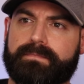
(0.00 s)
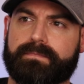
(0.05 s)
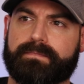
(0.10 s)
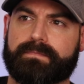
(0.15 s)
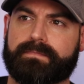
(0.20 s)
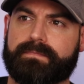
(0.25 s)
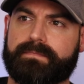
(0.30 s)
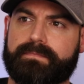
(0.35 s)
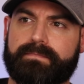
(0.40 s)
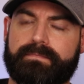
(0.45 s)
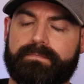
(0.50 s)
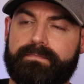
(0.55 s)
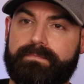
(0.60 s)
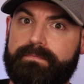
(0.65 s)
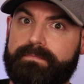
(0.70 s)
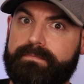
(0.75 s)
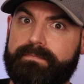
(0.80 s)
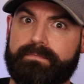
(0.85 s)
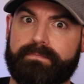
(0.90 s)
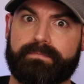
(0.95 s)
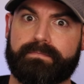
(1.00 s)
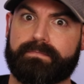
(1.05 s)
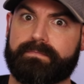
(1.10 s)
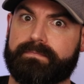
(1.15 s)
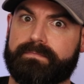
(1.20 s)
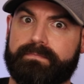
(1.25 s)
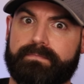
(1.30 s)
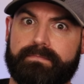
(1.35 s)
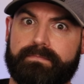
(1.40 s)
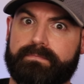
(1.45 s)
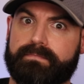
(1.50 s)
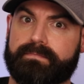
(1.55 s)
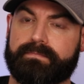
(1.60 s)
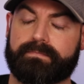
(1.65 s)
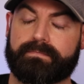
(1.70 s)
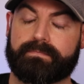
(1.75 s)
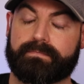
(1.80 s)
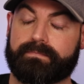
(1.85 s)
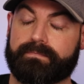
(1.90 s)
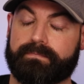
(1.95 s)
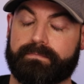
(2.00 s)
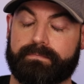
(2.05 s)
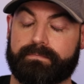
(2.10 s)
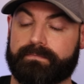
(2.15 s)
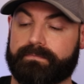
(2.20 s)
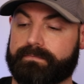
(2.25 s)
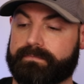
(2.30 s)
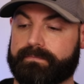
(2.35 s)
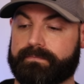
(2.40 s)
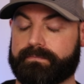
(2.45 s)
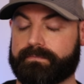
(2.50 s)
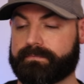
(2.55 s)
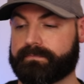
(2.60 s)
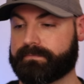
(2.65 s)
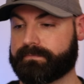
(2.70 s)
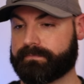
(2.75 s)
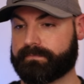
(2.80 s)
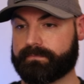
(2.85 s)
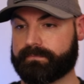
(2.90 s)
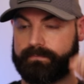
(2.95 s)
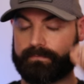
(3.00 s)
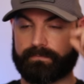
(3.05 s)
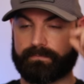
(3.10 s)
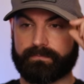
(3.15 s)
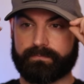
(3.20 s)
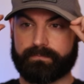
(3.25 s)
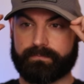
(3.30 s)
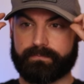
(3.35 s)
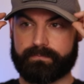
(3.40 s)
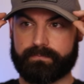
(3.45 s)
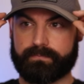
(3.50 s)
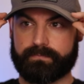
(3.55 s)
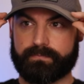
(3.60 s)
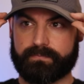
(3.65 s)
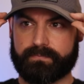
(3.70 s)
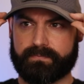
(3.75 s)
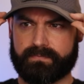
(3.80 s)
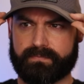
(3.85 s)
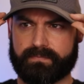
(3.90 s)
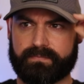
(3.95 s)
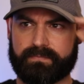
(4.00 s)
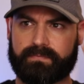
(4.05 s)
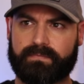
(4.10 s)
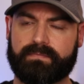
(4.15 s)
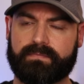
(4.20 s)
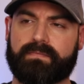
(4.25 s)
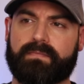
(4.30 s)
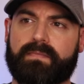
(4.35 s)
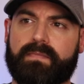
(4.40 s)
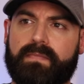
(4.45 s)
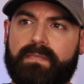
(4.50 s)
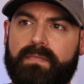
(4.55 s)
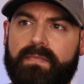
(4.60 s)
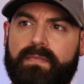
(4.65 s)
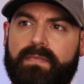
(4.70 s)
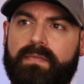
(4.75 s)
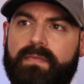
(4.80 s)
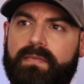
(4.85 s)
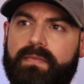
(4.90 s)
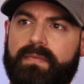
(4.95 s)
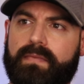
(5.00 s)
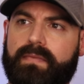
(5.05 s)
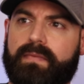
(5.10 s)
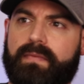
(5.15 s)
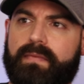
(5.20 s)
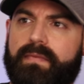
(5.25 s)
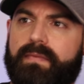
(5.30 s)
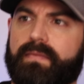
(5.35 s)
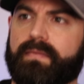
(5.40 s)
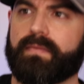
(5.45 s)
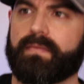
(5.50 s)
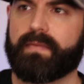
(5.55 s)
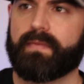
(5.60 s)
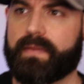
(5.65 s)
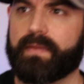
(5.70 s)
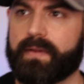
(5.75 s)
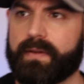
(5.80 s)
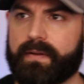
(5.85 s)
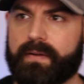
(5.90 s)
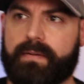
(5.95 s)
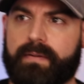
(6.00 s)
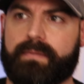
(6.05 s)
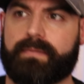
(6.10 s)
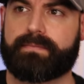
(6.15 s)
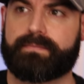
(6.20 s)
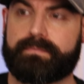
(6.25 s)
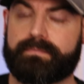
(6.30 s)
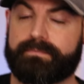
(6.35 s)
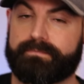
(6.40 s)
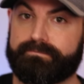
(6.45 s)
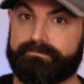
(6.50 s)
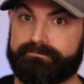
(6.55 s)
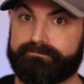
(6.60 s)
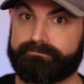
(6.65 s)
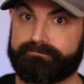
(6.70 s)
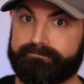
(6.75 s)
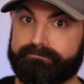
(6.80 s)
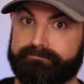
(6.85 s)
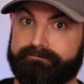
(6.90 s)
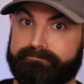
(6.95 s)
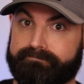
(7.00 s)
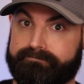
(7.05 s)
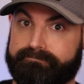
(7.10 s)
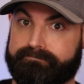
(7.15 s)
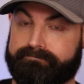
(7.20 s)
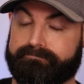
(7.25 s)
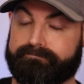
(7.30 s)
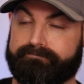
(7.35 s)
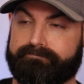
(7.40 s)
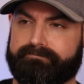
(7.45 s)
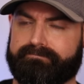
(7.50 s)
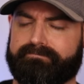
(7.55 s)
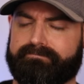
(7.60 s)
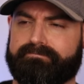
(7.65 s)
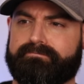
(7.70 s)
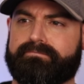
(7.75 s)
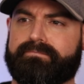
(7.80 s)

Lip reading: No words are spoken by the person on screen.